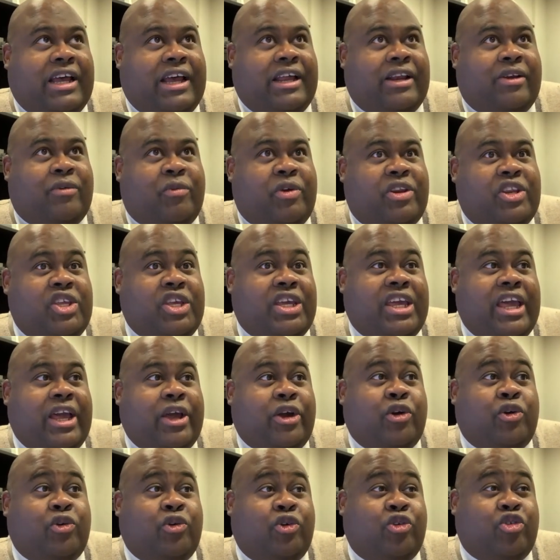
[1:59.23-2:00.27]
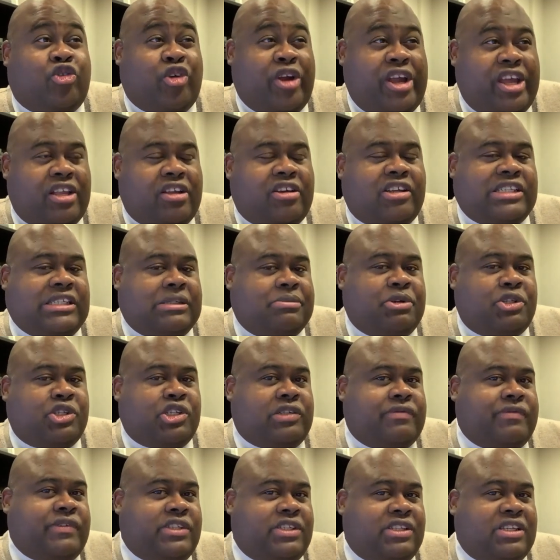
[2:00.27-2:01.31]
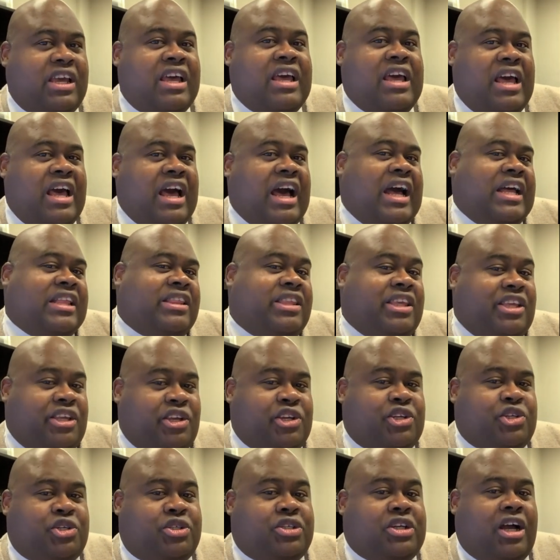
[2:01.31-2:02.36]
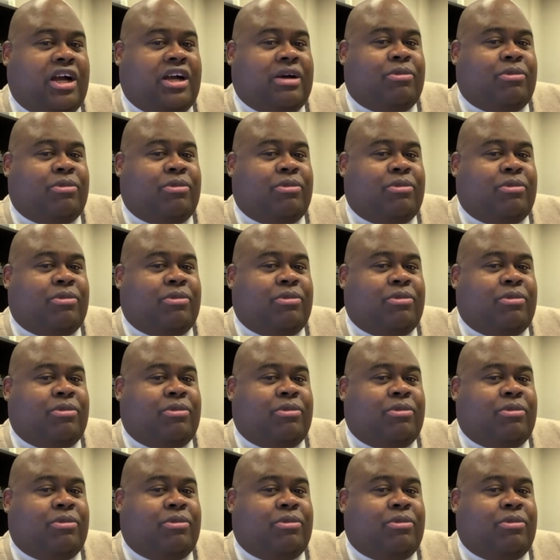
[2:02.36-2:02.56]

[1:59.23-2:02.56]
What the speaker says: And when you get great customer service, I think you should talk